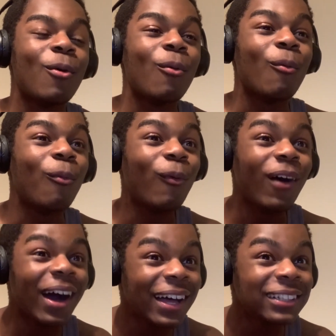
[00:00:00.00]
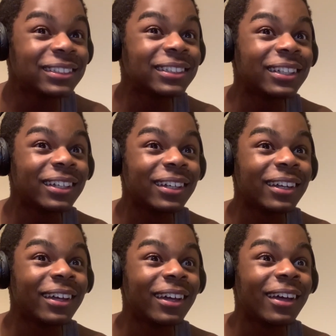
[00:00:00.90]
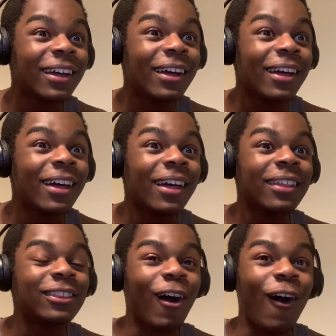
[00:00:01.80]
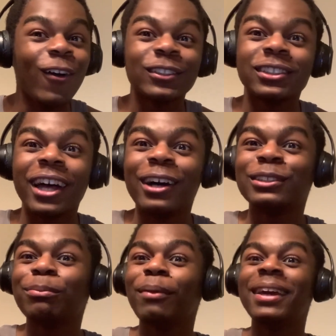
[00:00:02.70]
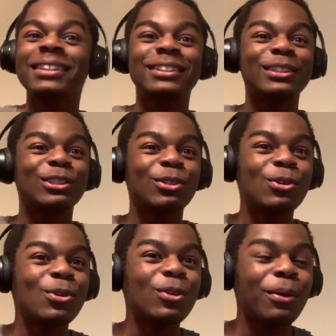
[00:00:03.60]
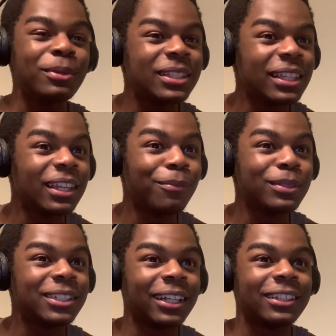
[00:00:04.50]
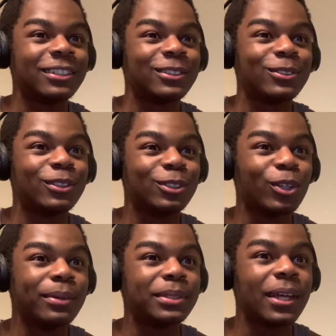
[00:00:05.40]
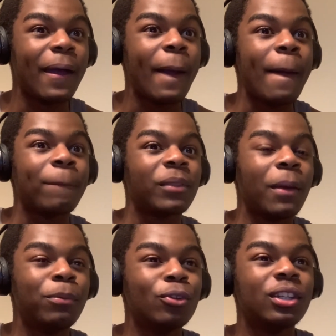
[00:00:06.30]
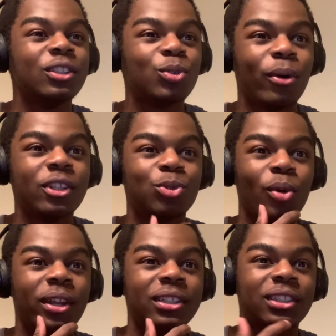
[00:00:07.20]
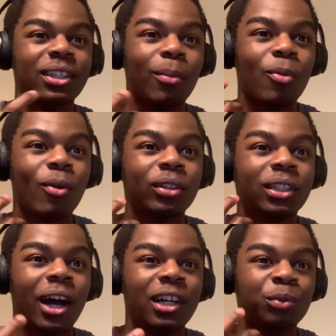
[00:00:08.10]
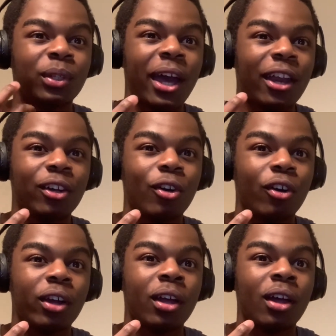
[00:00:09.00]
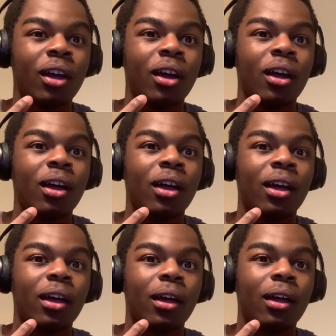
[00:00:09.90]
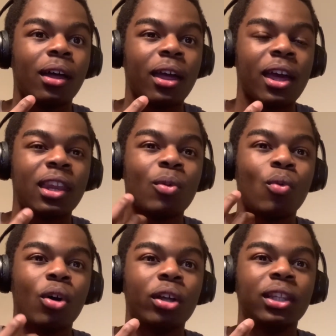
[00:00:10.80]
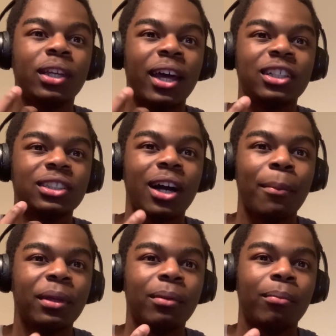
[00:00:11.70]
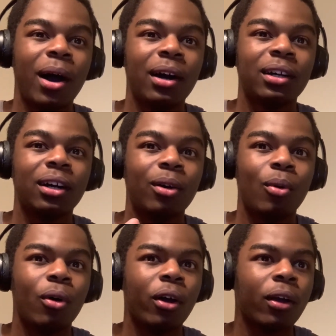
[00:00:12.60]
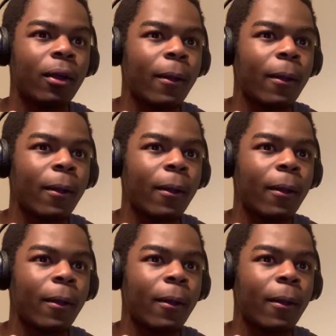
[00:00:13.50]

What? The art style is amazing too. Let me see. Let me check this description. Debuting in 2020, it's the number one cosmic category. And it won the next coming manga award.